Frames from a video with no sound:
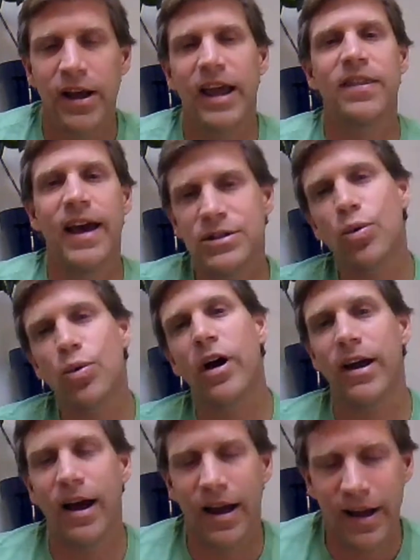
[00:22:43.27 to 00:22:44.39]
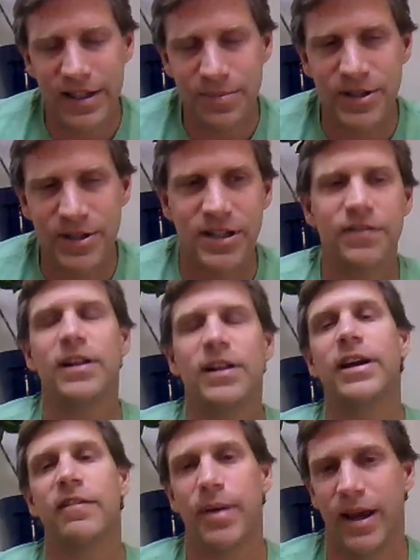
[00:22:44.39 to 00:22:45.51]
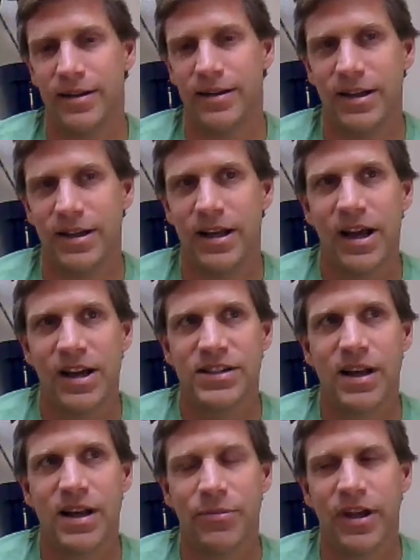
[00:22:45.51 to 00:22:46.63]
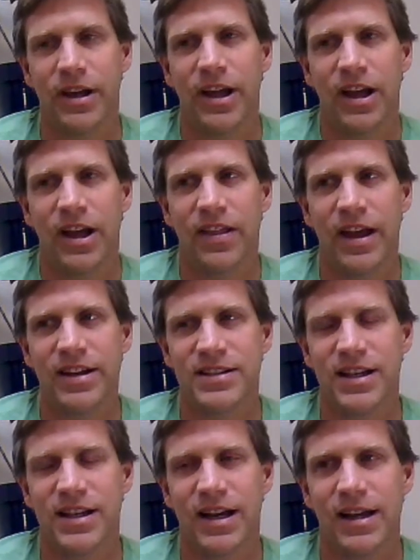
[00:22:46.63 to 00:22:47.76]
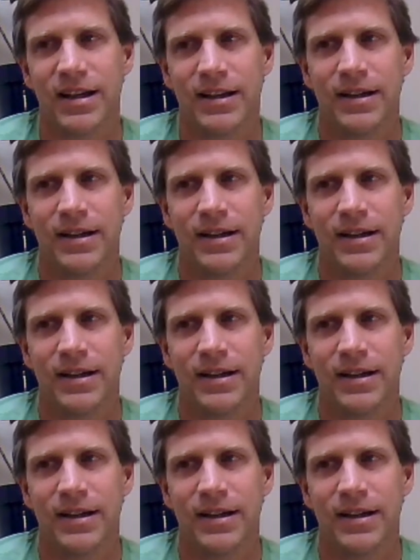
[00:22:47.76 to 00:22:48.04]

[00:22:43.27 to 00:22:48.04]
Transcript: And that's why I specifically have painted something that is uh,